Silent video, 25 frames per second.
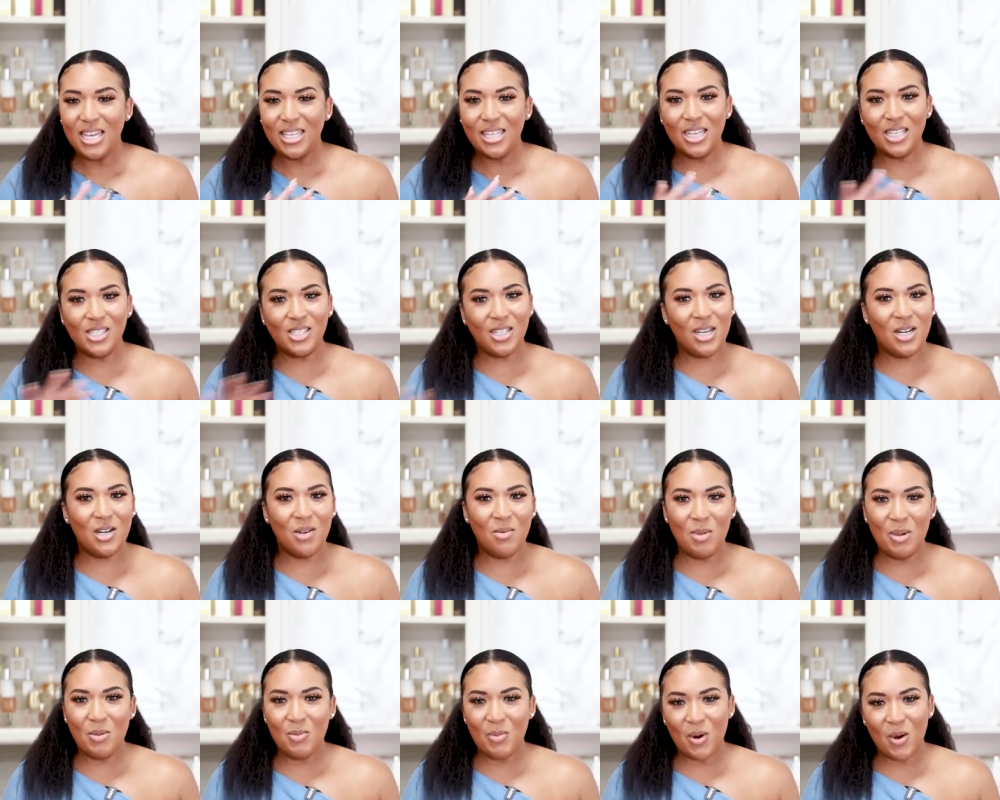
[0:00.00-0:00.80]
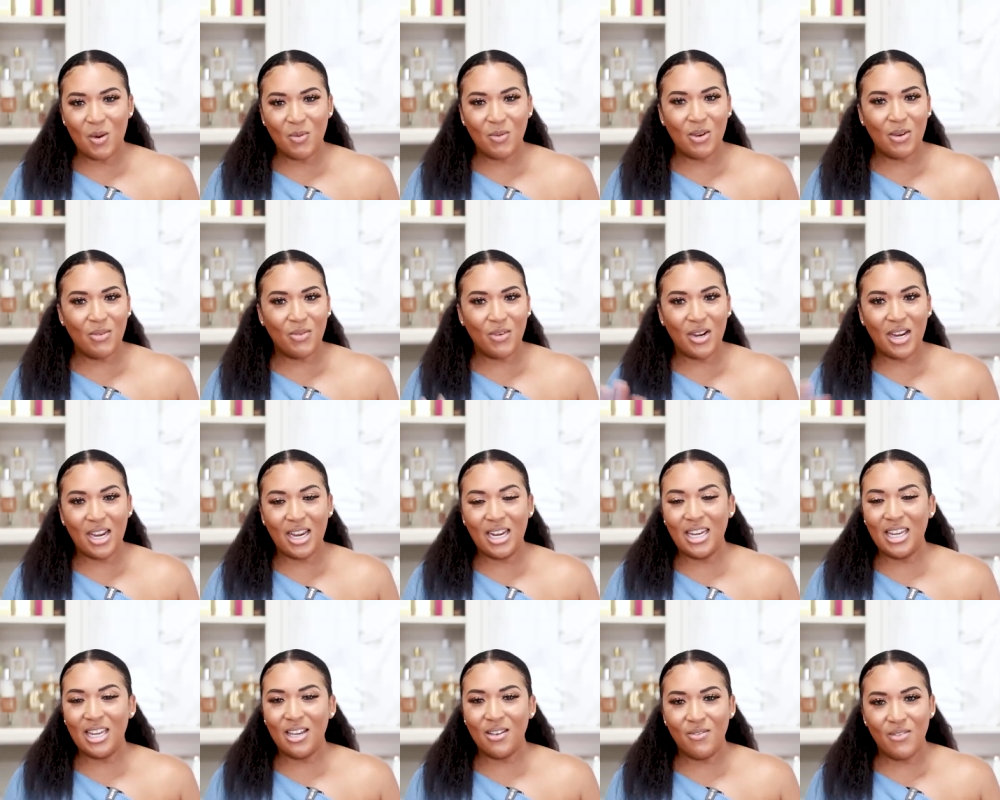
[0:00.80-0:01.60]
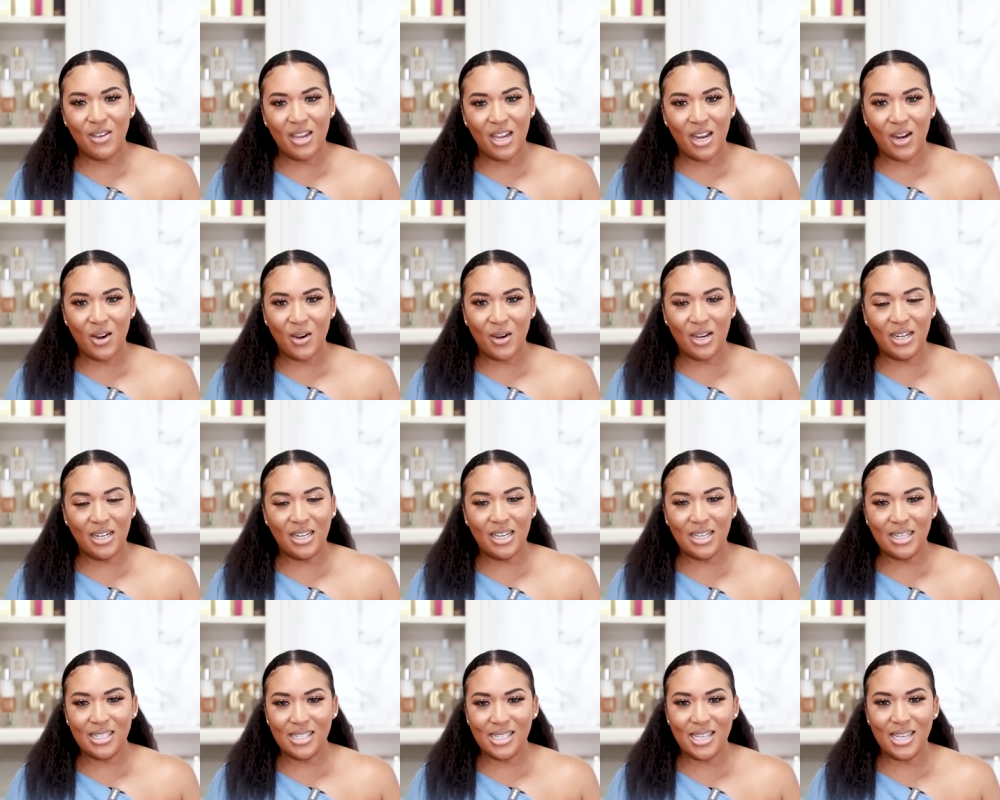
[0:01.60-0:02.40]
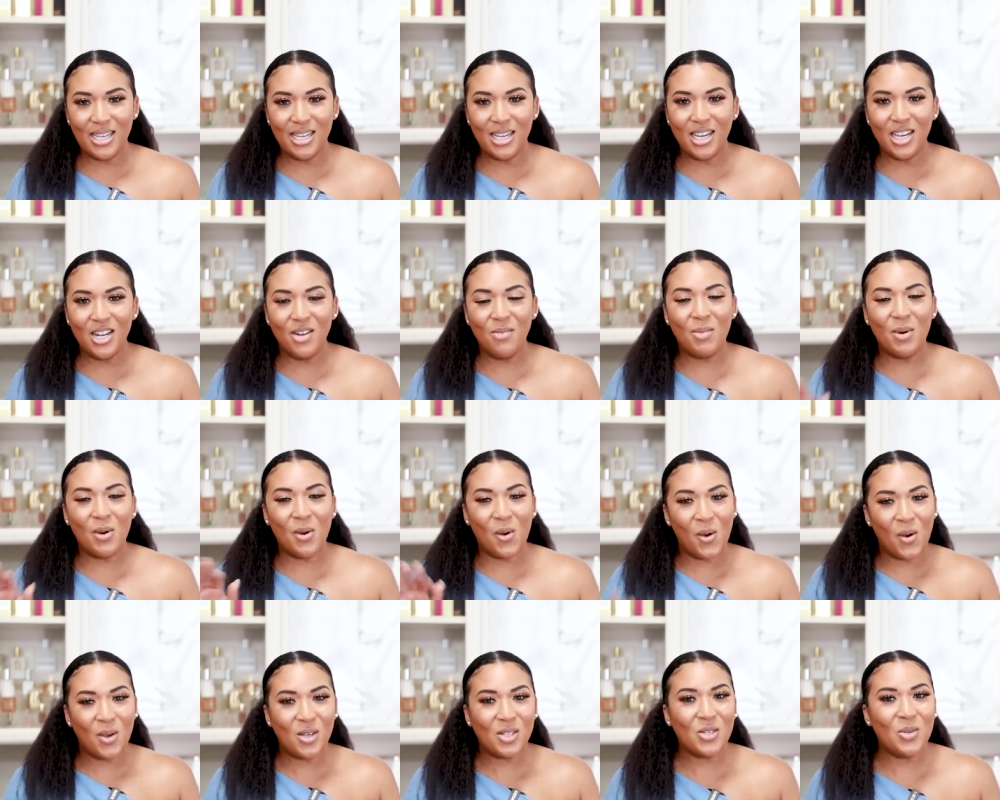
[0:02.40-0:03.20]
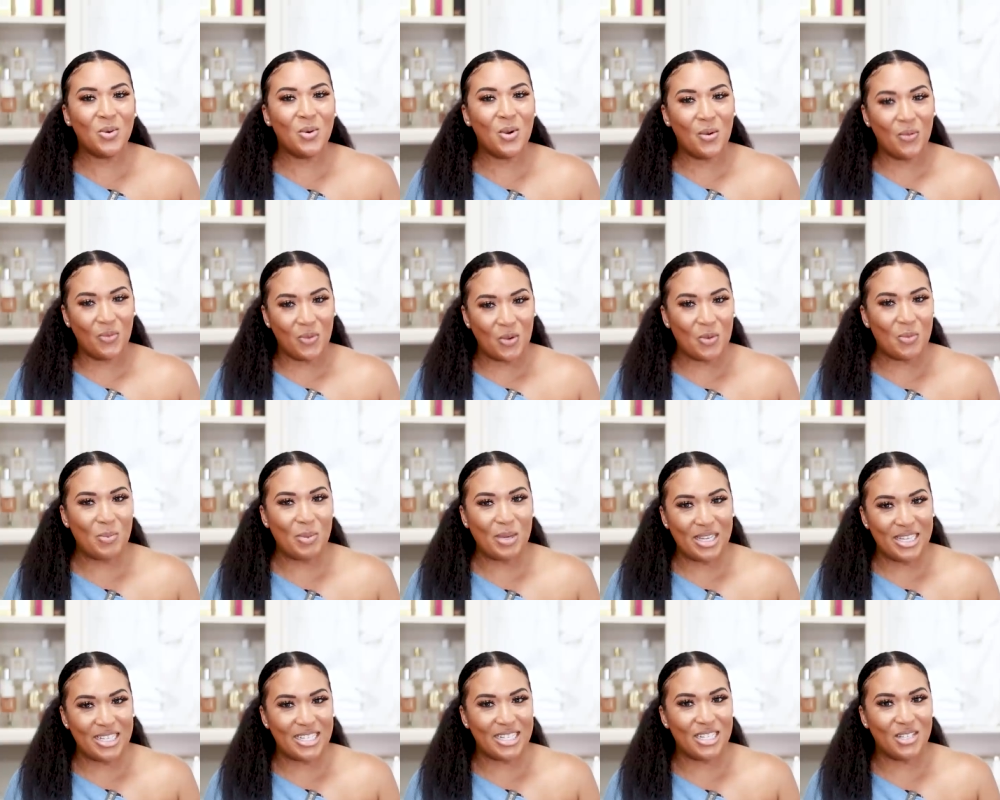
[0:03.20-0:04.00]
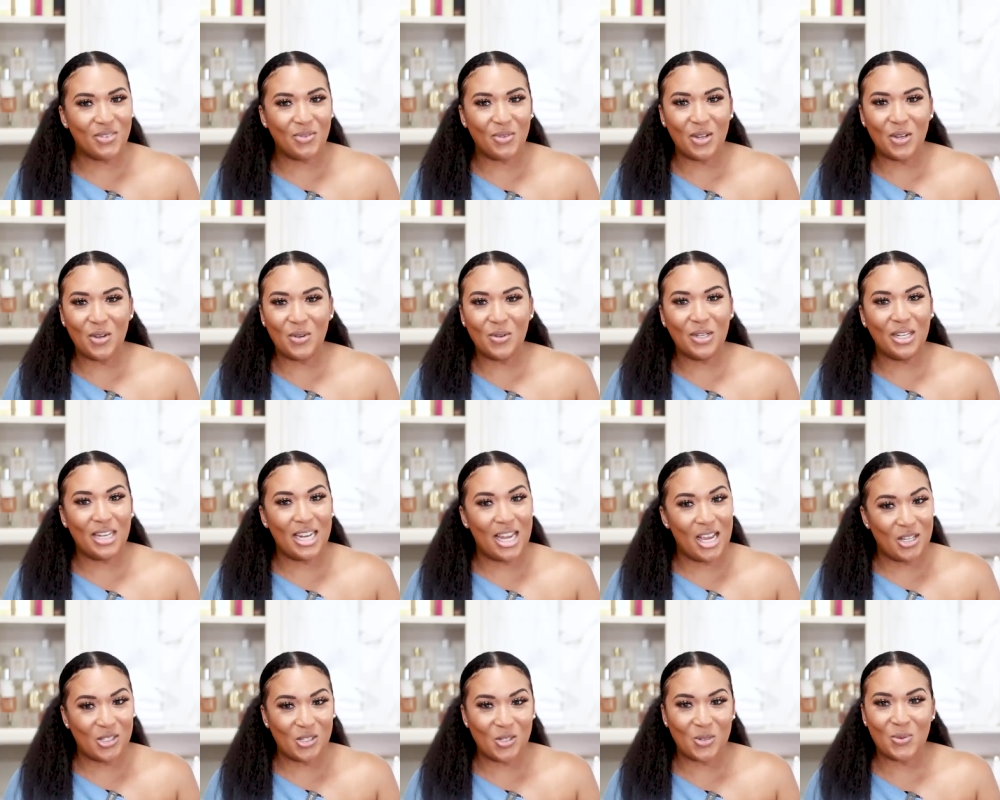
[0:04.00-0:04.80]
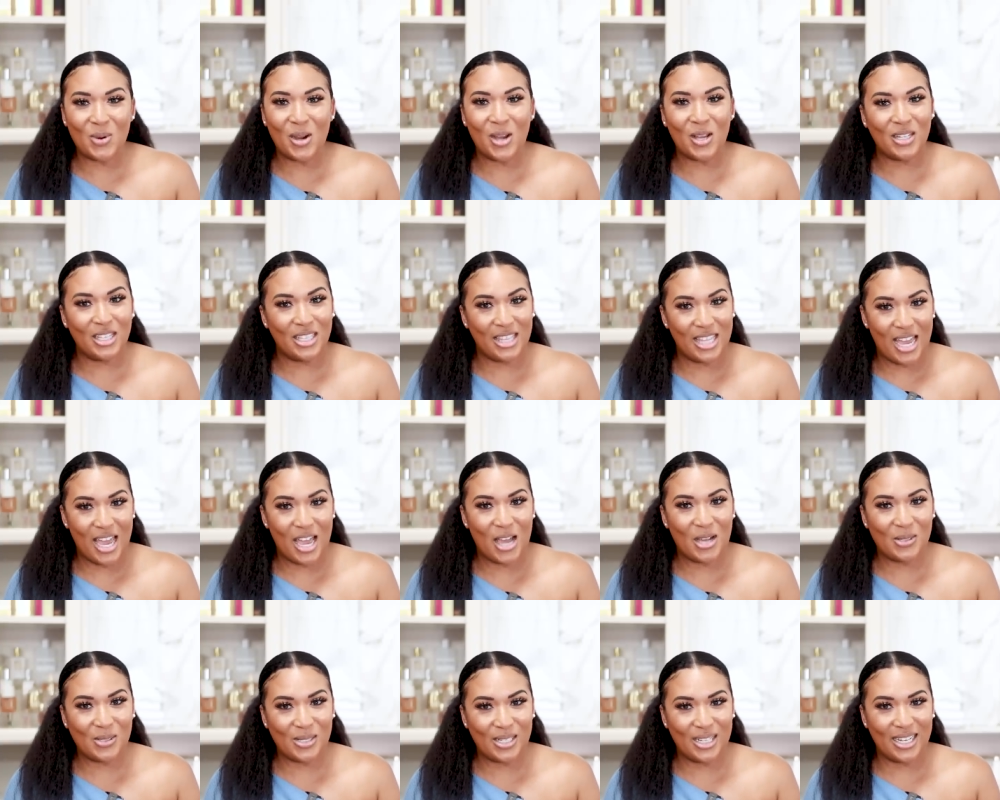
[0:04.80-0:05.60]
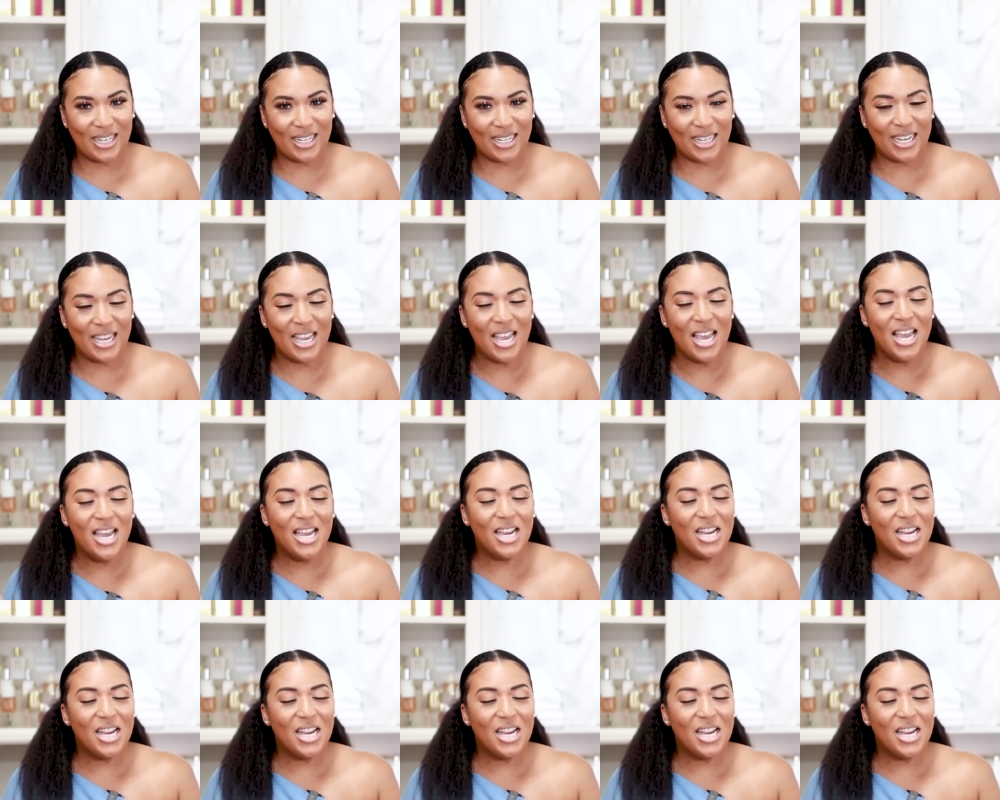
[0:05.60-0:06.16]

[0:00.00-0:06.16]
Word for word: that's going to be perfect for any event you're going to attend, but also a few pieces for you to lounge around in the house, honey,